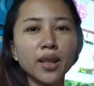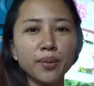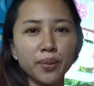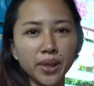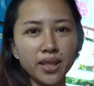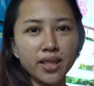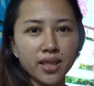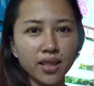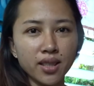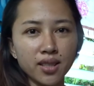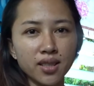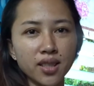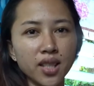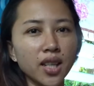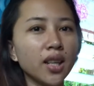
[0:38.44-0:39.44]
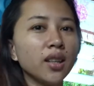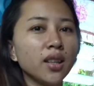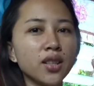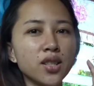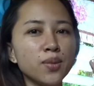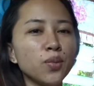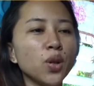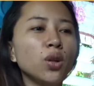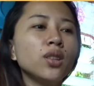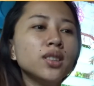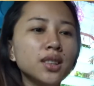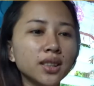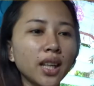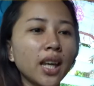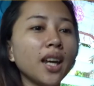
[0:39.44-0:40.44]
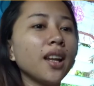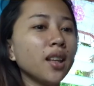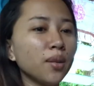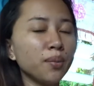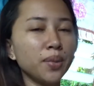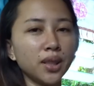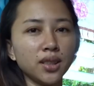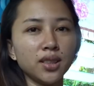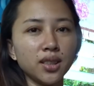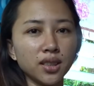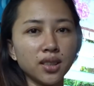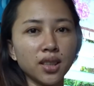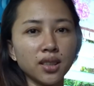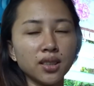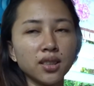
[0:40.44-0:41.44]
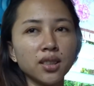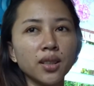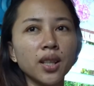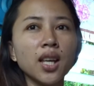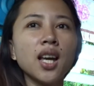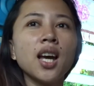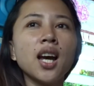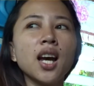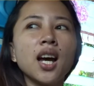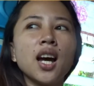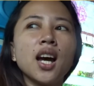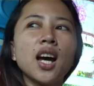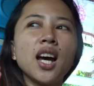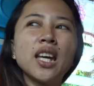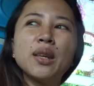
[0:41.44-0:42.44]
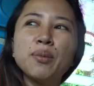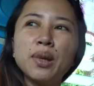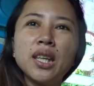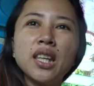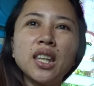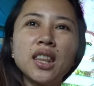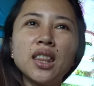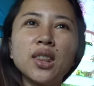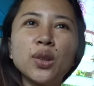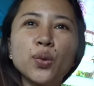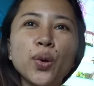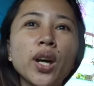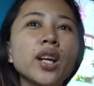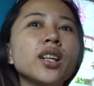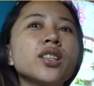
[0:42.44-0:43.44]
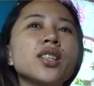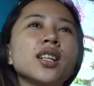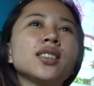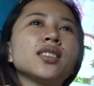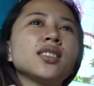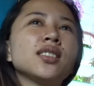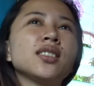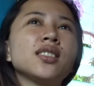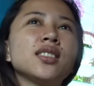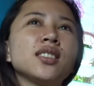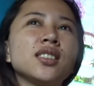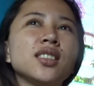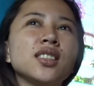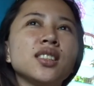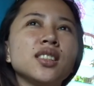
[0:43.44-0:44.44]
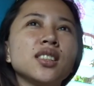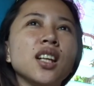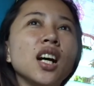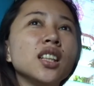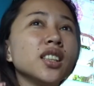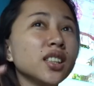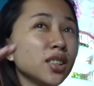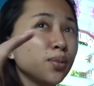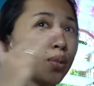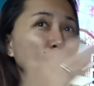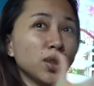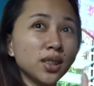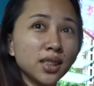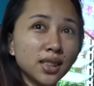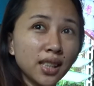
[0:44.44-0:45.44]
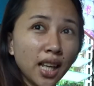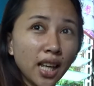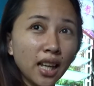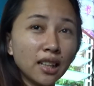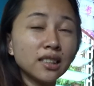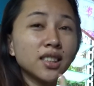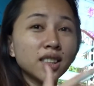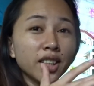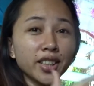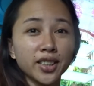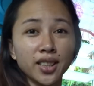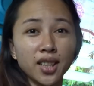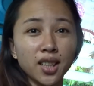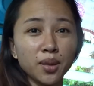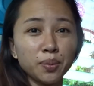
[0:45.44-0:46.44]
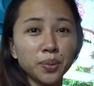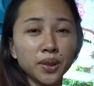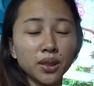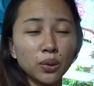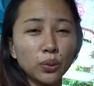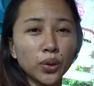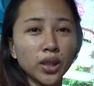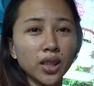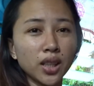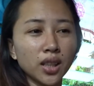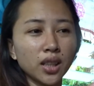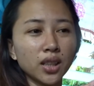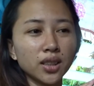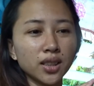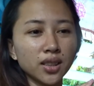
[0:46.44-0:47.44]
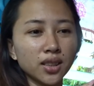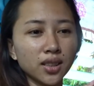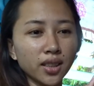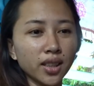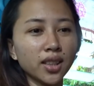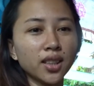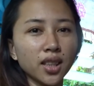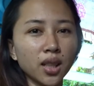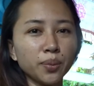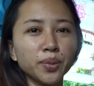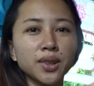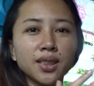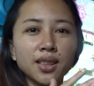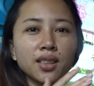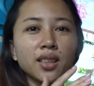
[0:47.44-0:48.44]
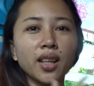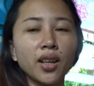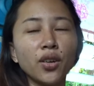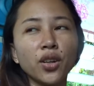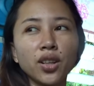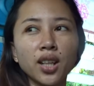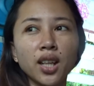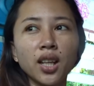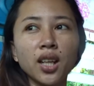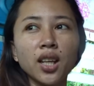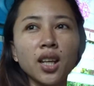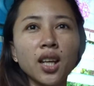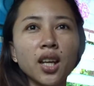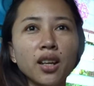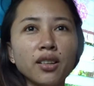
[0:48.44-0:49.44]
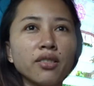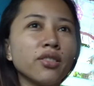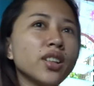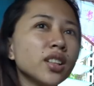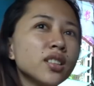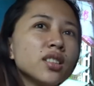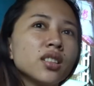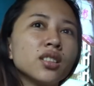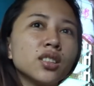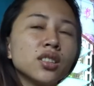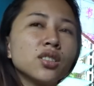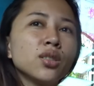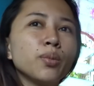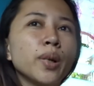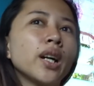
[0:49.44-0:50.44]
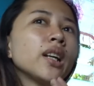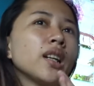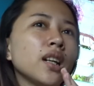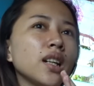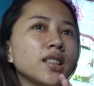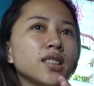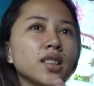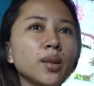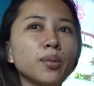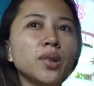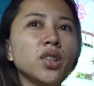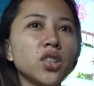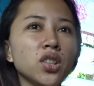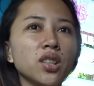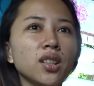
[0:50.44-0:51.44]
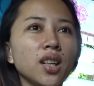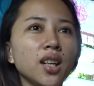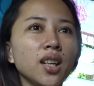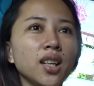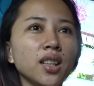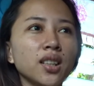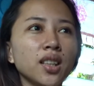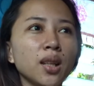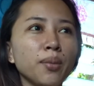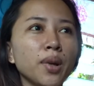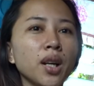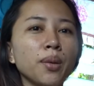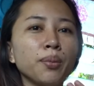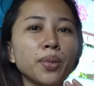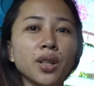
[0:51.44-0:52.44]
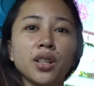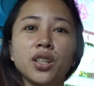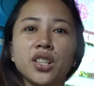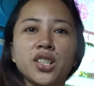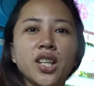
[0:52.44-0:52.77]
the business, in the small-scale businesses. I mean, we're just on the small-scale startups. We are on the startups category versus ng mga naka-established na mga burger